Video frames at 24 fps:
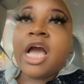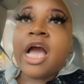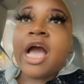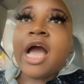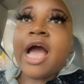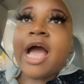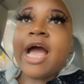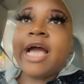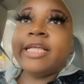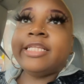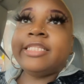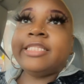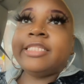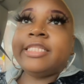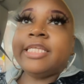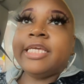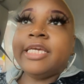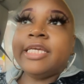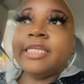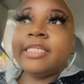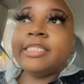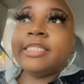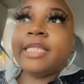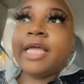I
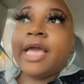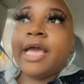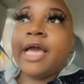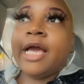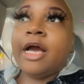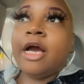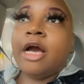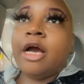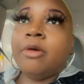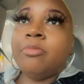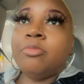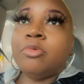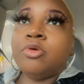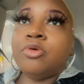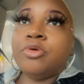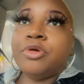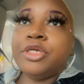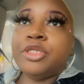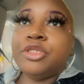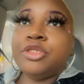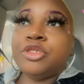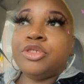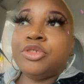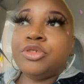think that I'm
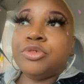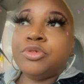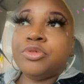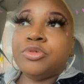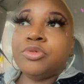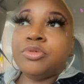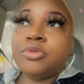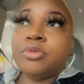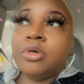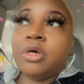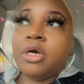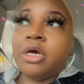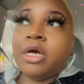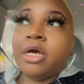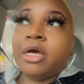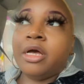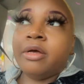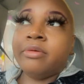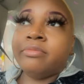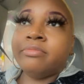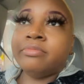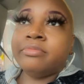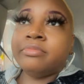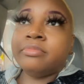going to
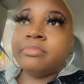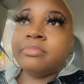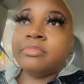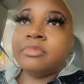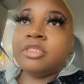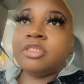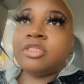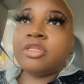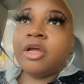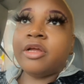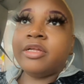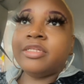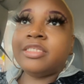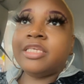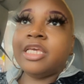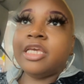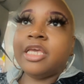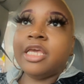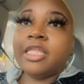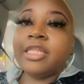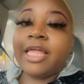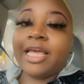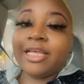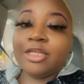start
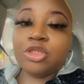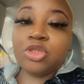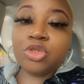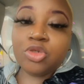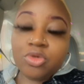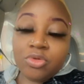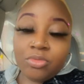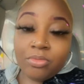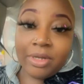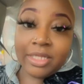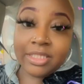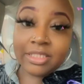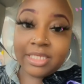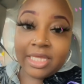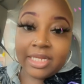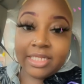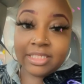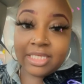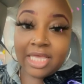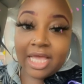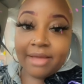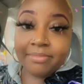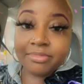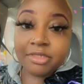taking like 2 months at
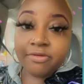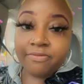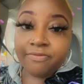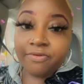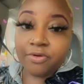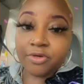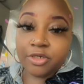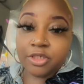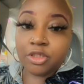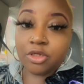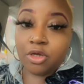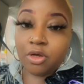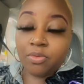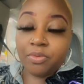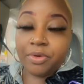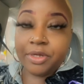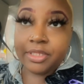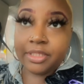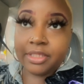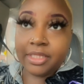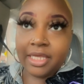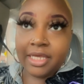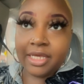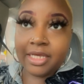a time to focus on
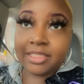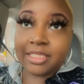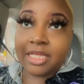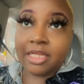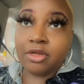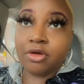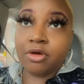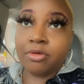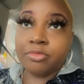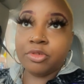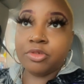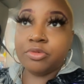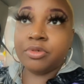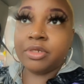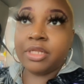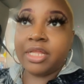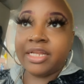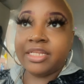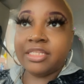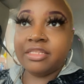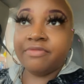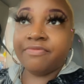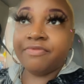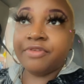one thing, because I know I'm doing a
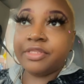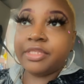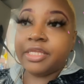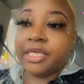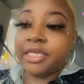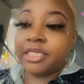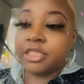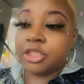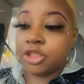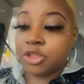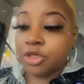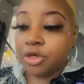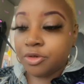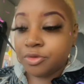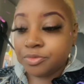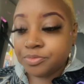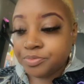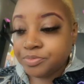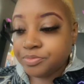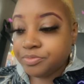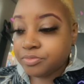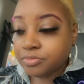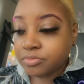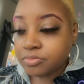lot of different things.
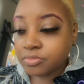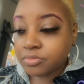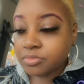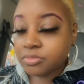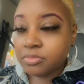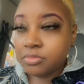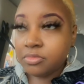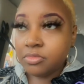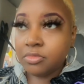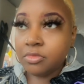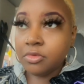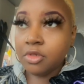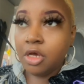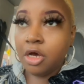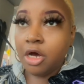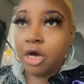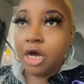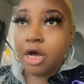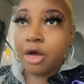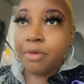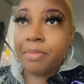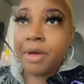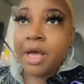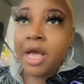So
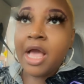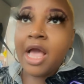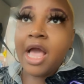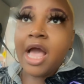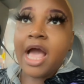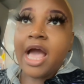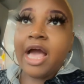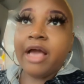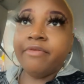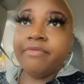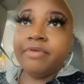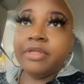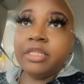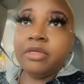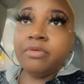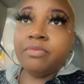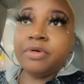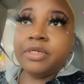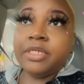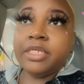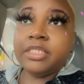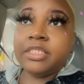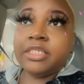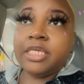I really
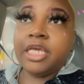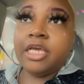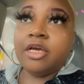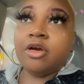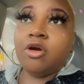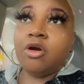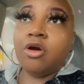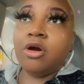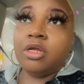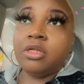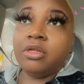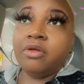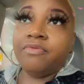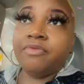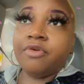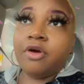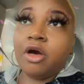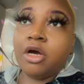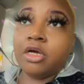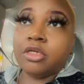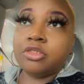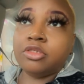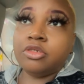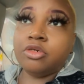want to take all of
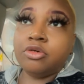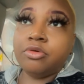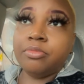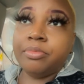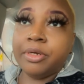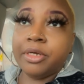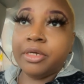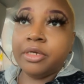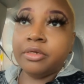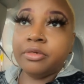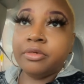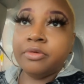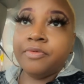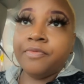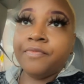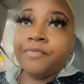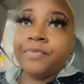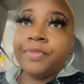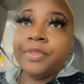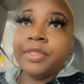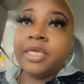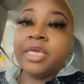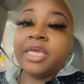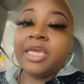October
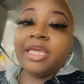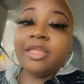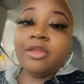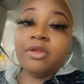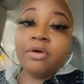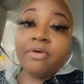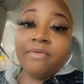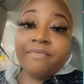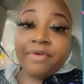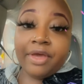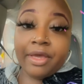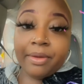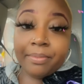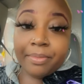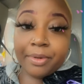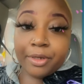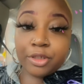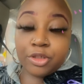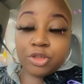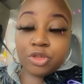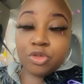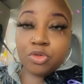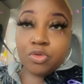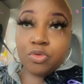and
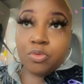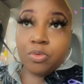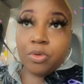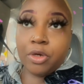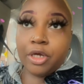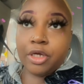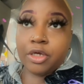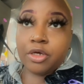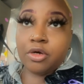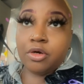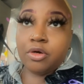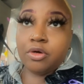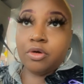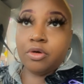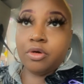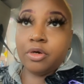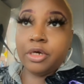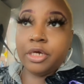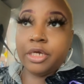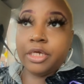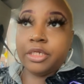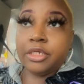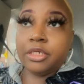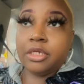November to work
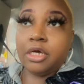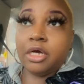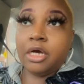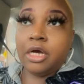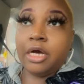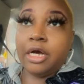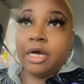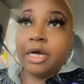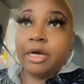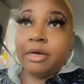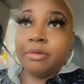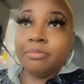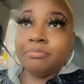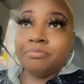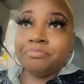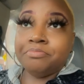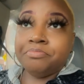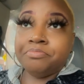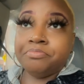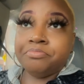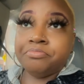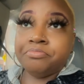on